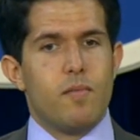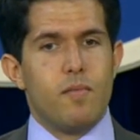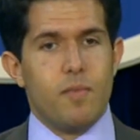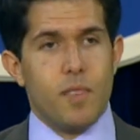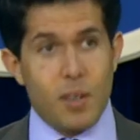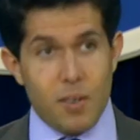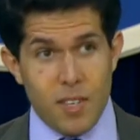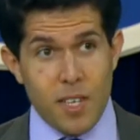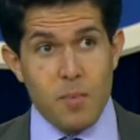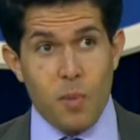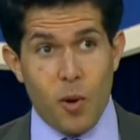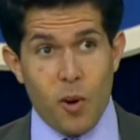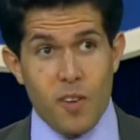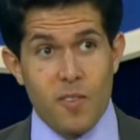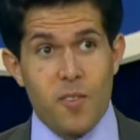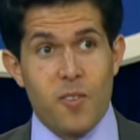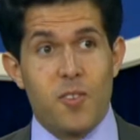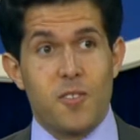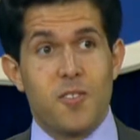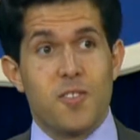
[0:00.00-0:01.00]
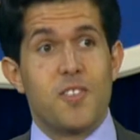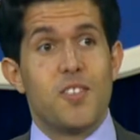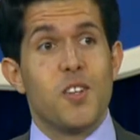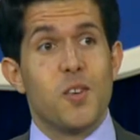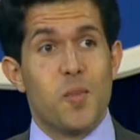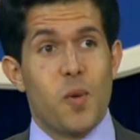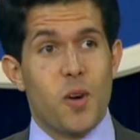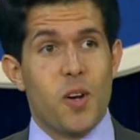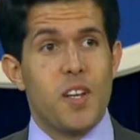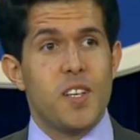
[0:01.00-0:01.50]
you know, Tea Party voters are still
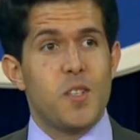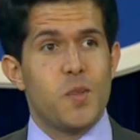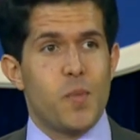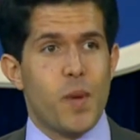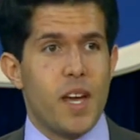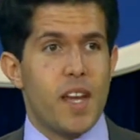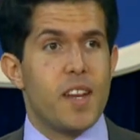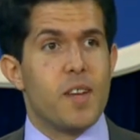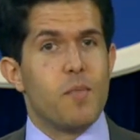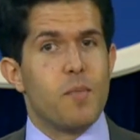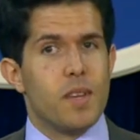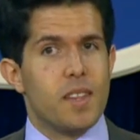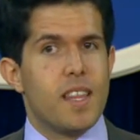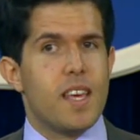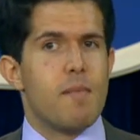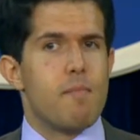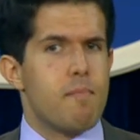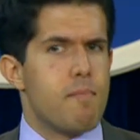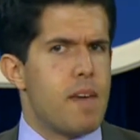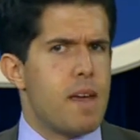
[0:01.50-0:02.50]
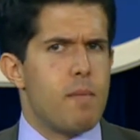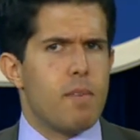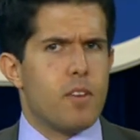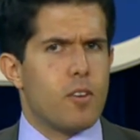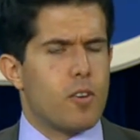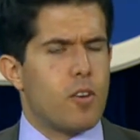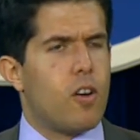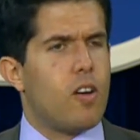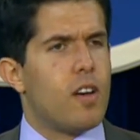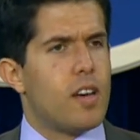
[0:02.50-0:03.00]
participating, but maybe they're
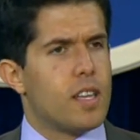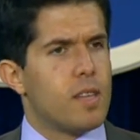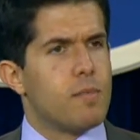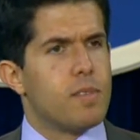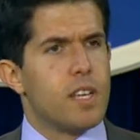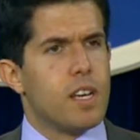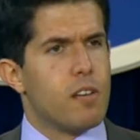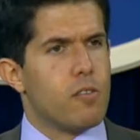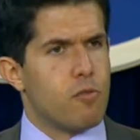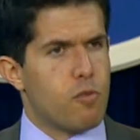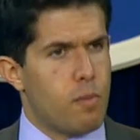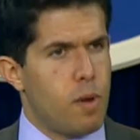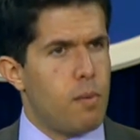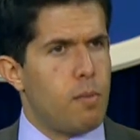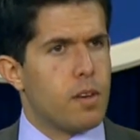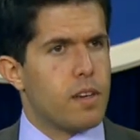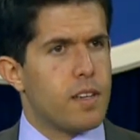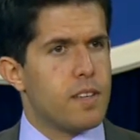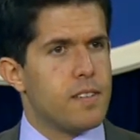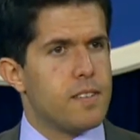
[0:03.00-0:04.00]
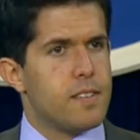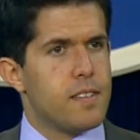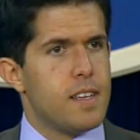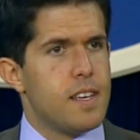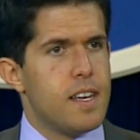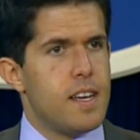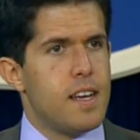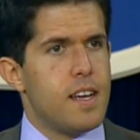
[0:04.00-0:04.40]
calling themselves Republicans,